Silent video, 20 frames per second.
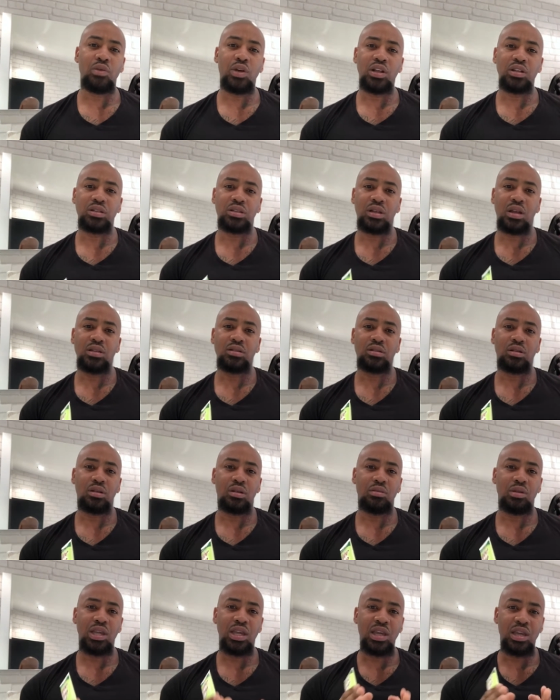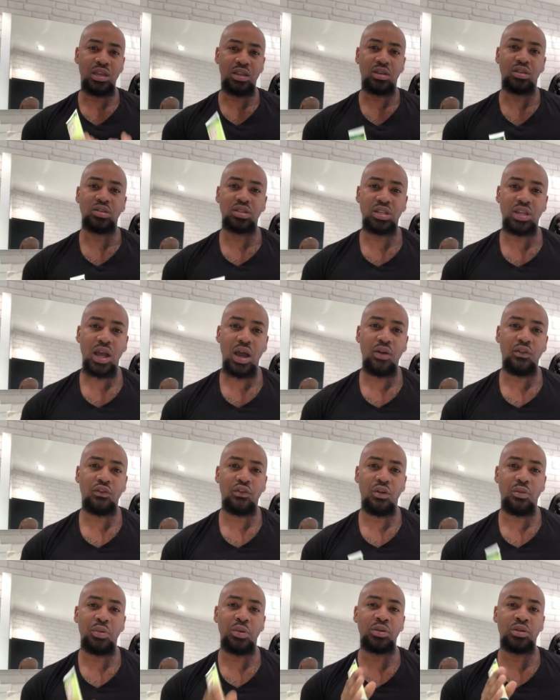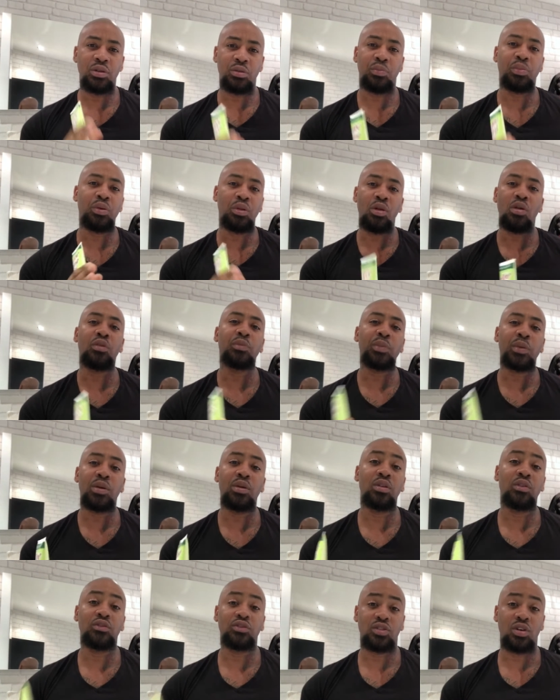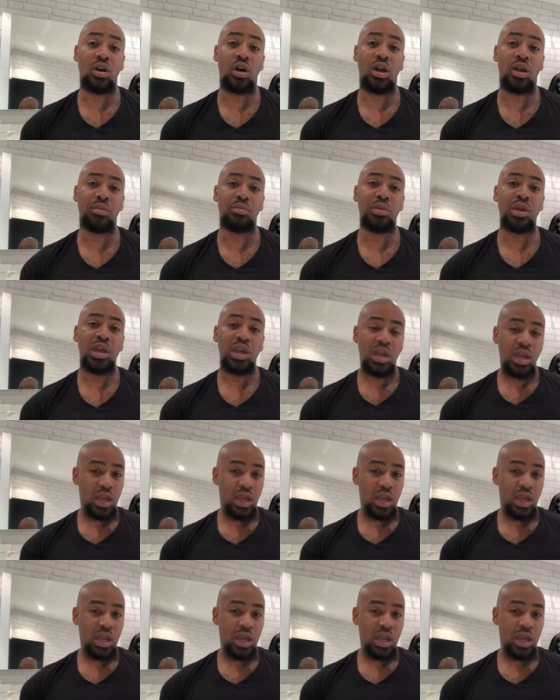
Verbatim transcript: where the sun's going to be hitting your scalp for a prolonged period of time